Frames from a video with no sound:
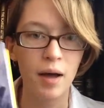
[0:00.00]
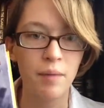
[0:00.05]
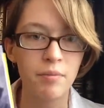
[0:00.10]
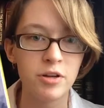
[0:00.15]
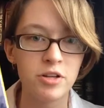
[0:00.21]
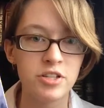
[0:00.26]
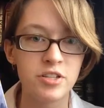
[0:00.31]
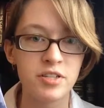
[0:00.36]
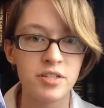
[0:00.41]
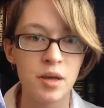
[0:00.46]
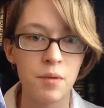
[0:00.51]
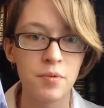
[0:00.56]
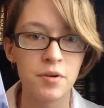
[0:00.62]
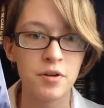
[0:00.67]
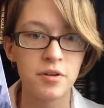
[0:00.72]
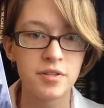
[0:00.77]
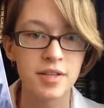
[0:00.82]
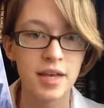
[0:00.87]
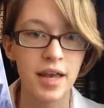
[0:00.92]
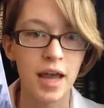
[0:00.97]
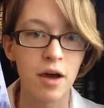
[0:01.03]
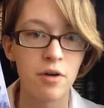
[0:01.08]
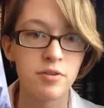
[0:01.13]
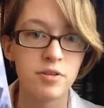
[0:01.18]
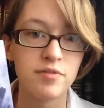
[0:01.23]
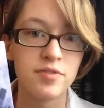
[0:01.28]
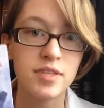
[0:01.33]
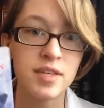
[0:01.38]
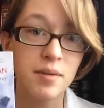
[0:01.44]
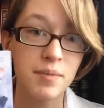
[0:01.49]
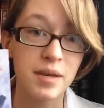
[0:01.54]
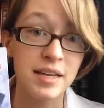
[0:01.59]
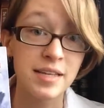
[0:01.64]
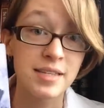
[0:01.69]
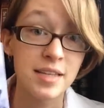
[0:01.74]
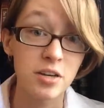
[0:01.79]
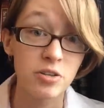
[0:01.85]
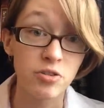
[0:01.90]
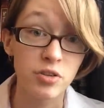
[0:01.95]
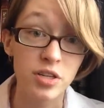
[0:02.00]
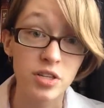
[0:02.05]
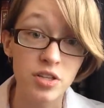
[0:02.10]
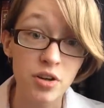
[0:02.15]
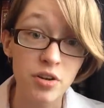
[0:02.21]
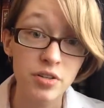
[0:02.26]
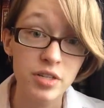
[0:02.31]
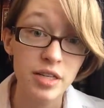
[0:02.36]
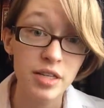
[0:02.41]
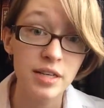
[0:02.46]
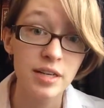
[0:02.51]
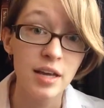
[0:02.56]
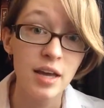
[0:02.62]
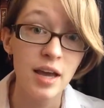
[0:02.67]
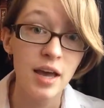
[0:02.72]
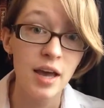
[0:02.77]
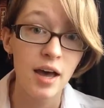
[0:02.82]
There's someone's account of being sexually assaulted.